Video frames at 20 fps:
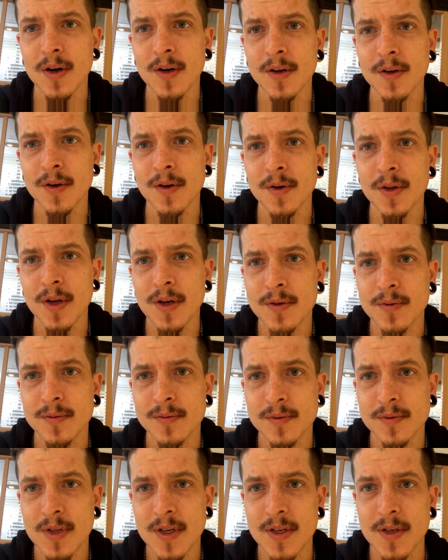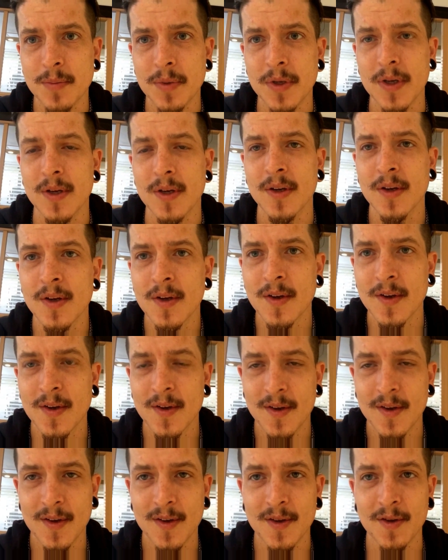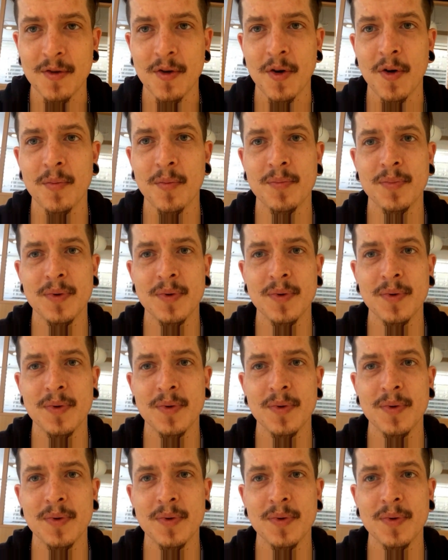You know, they don't tend to be, you know,